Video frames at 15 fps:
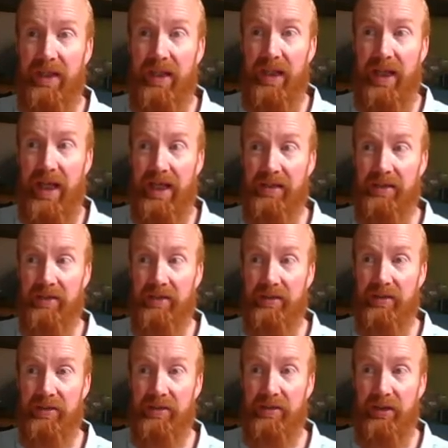
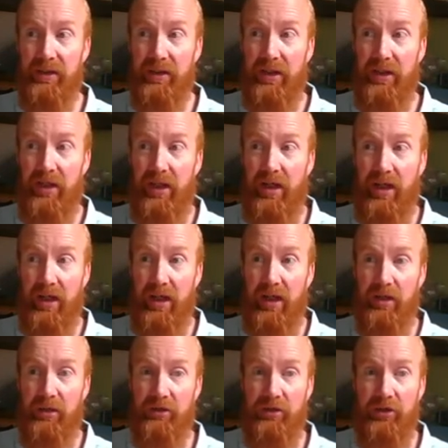And
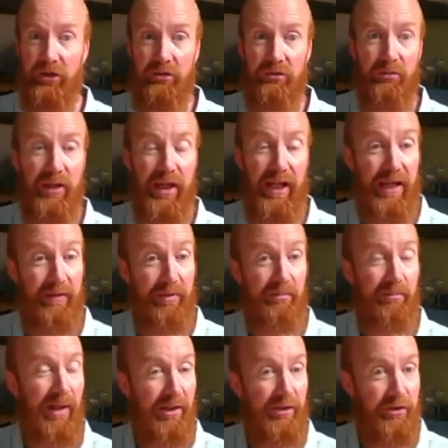do they have
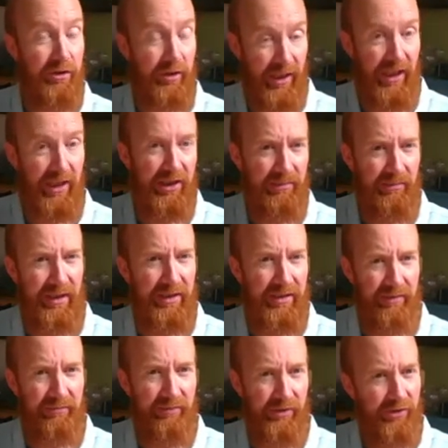impact? Do they actually make a
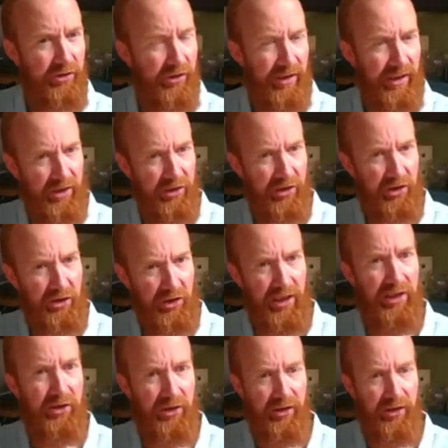difference? Do they actually
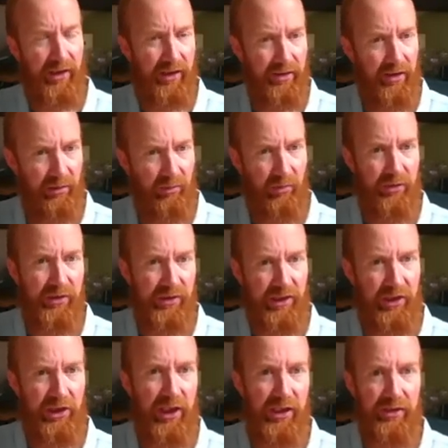change the thing that I want to see
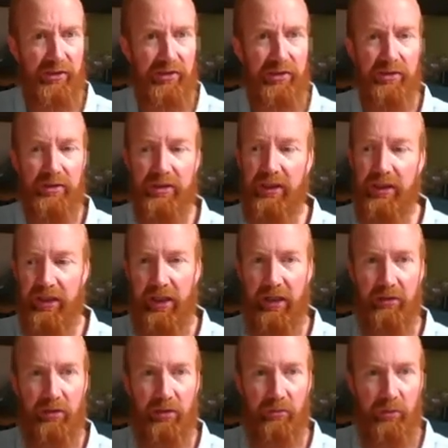changed?
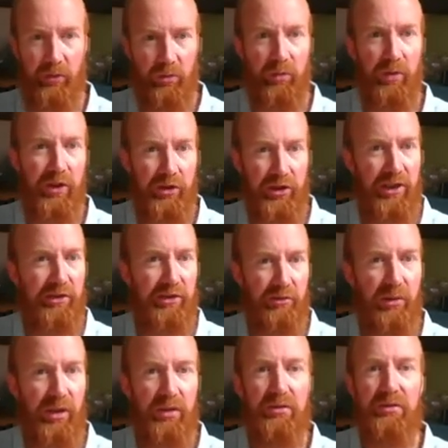We all want to change the
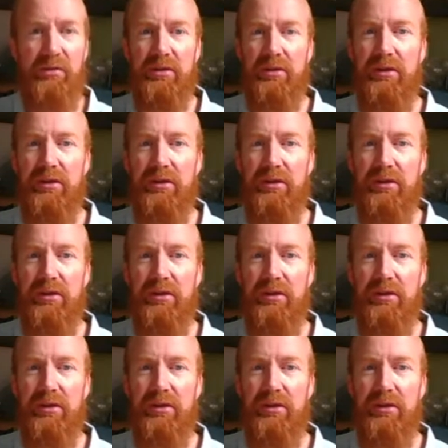world.